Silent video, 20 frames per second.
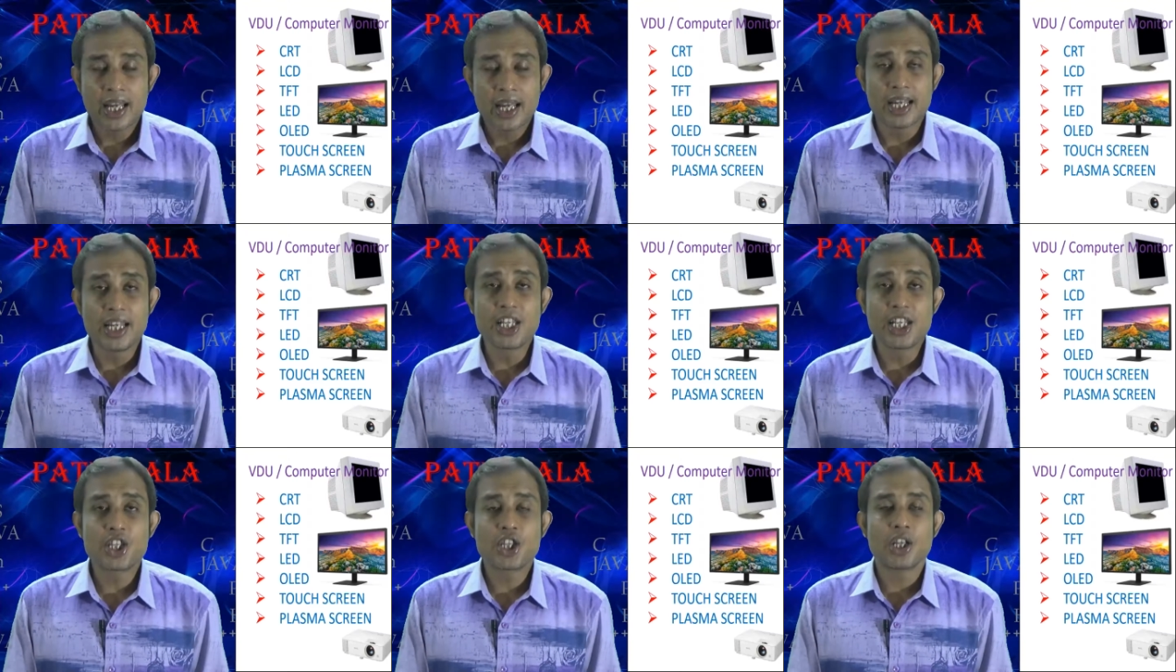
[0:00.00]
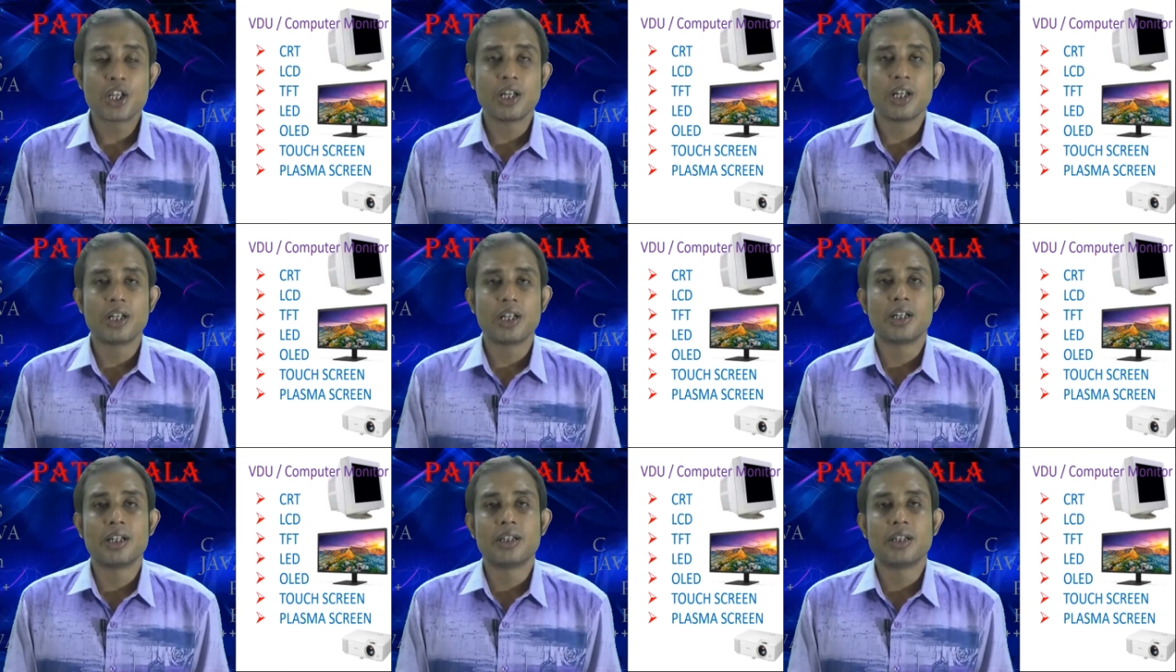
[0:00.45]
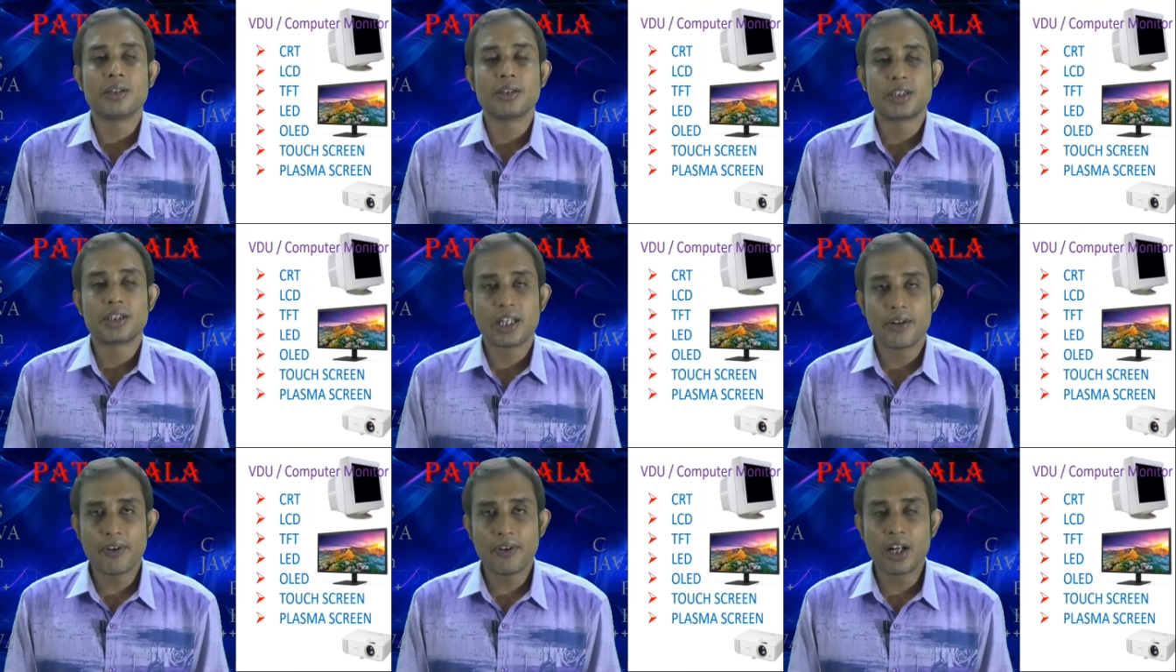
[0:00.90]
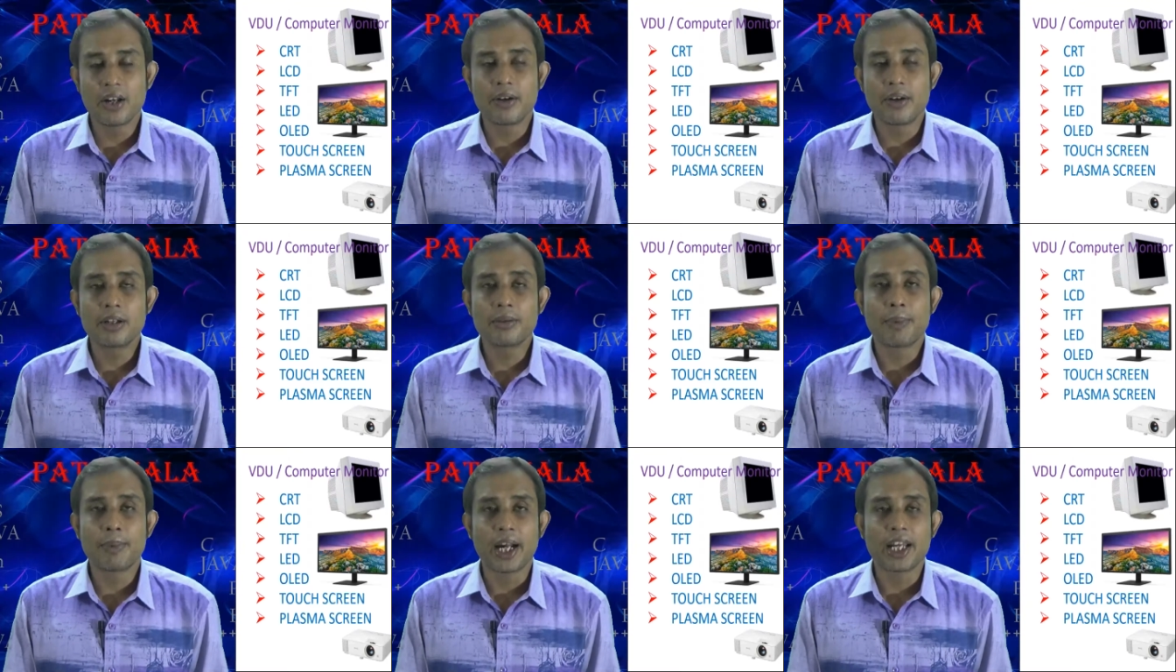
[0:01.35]
is
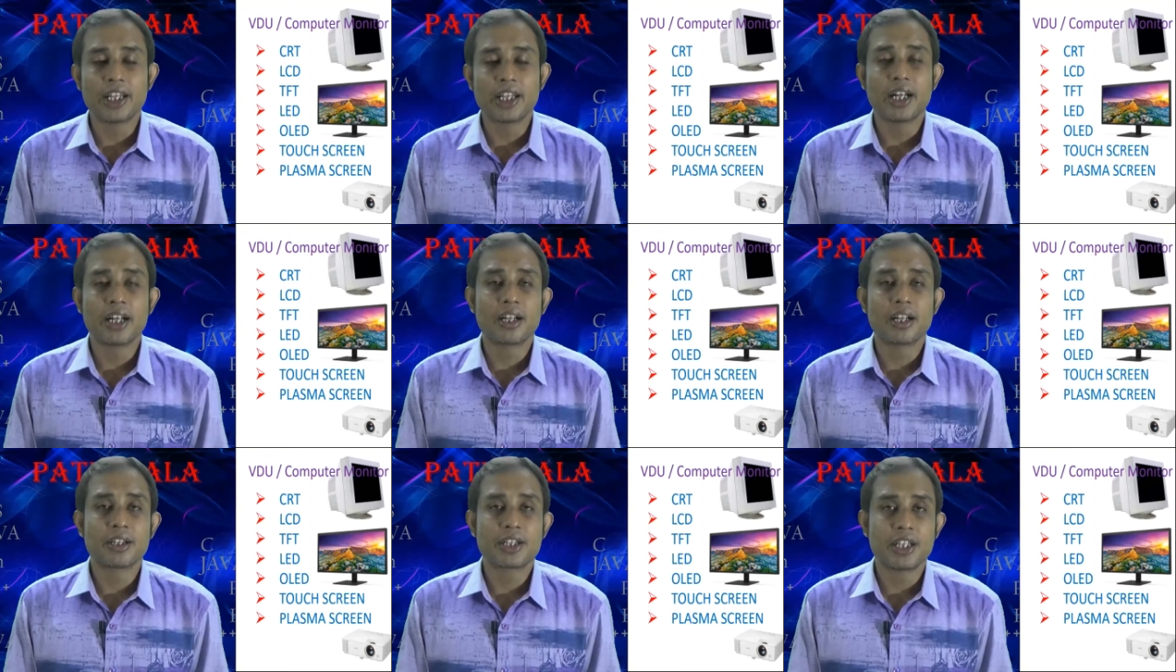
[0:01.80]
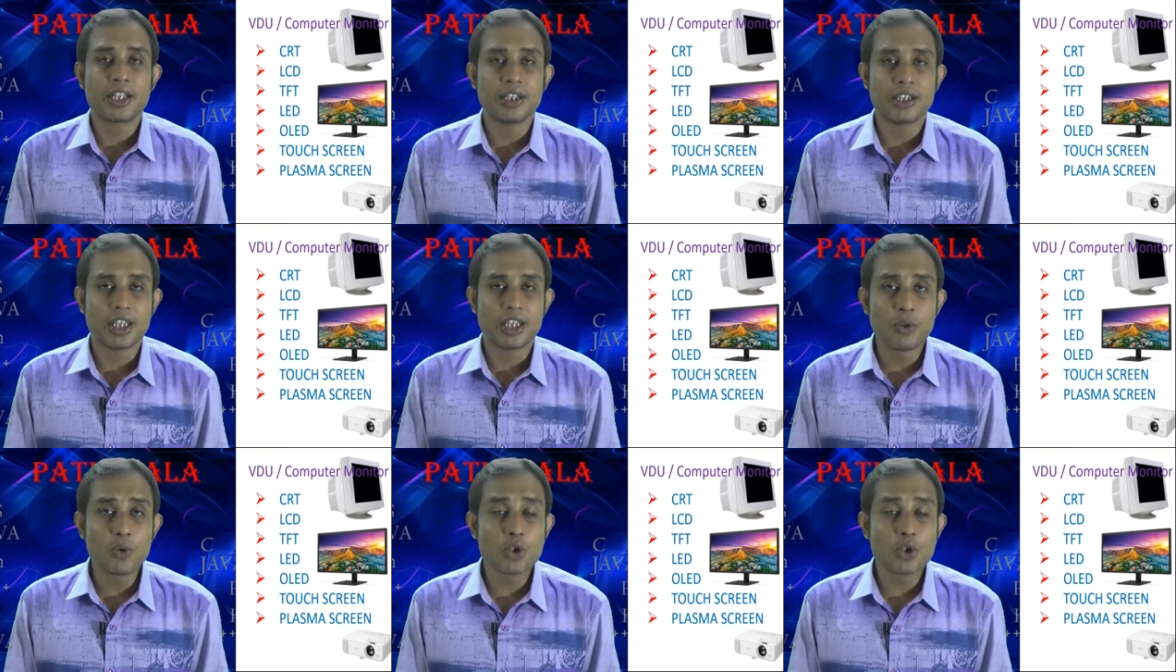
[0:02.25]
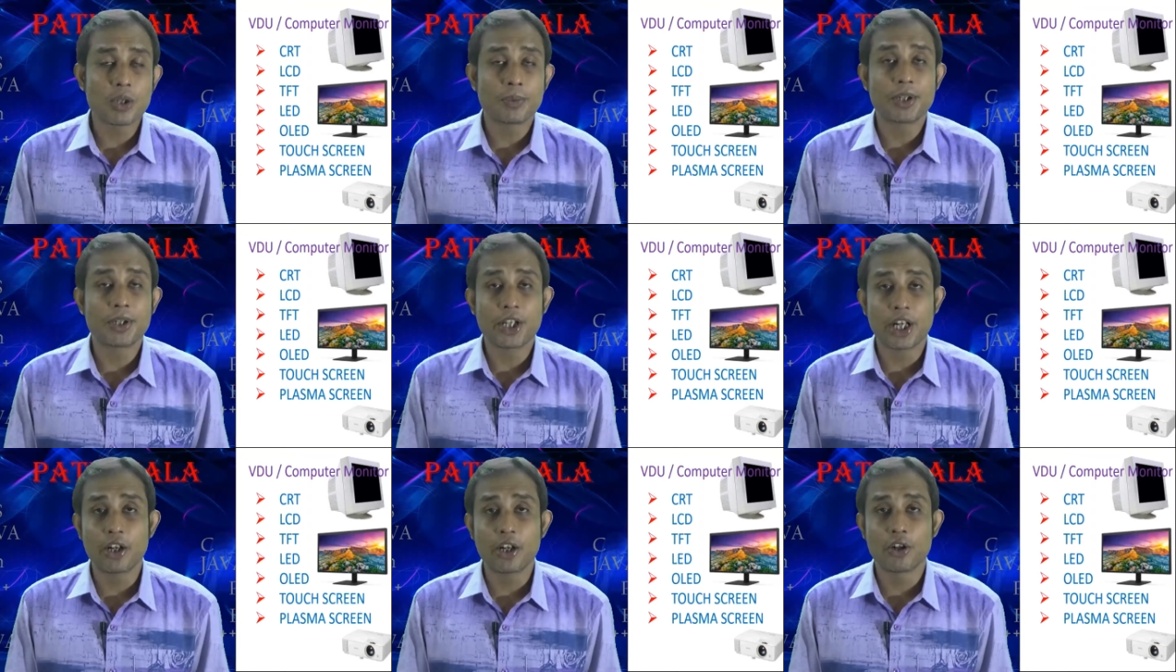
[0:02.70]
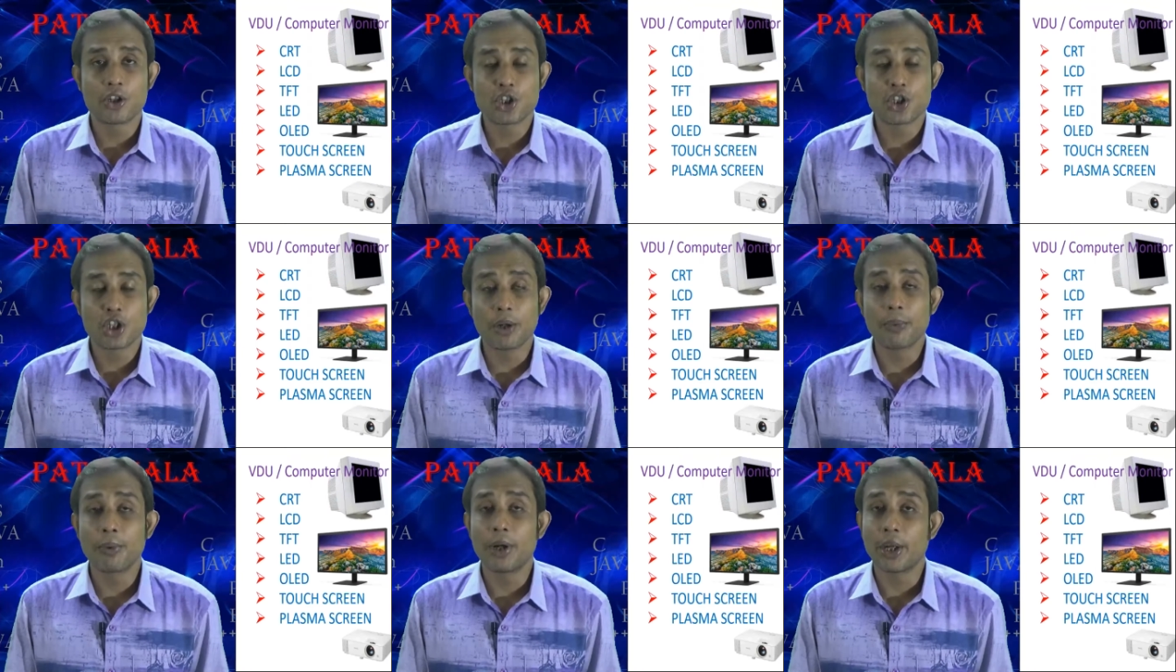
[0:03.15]
developed by the use of the
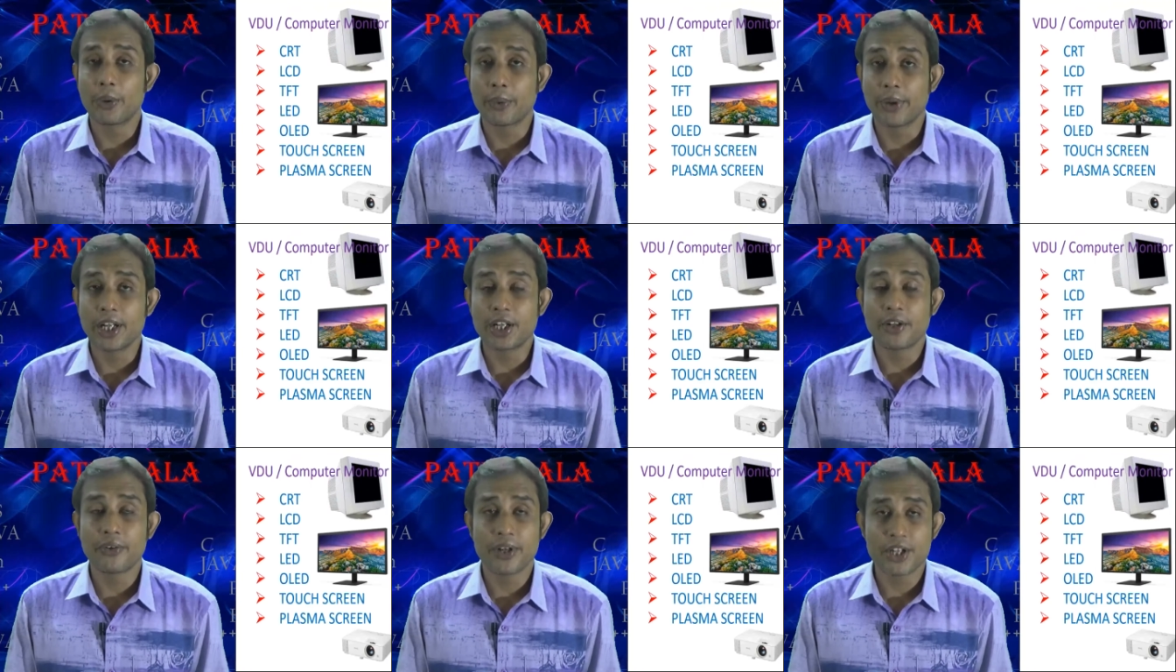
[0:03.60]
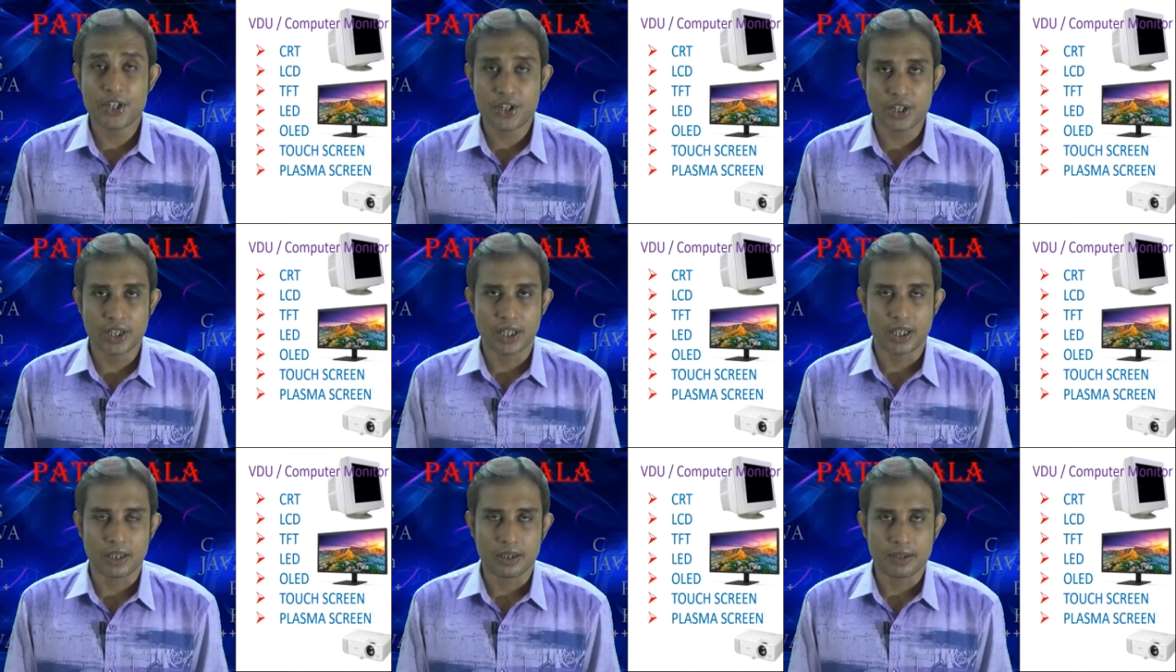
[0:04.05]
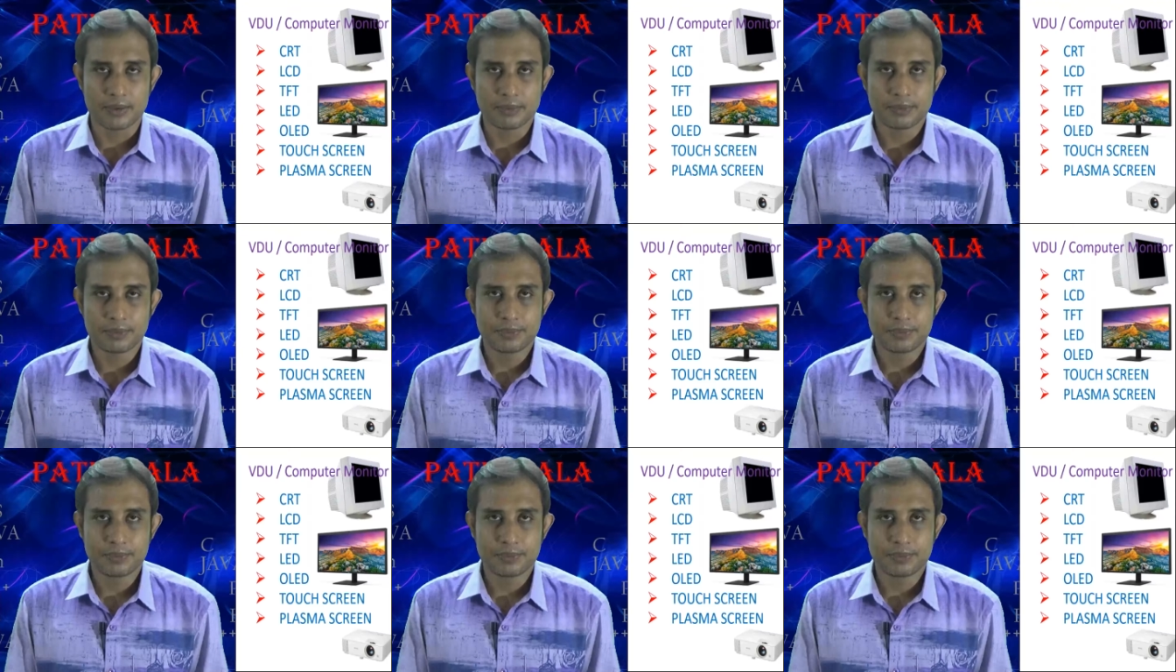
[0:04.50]
technology of liquid crystal.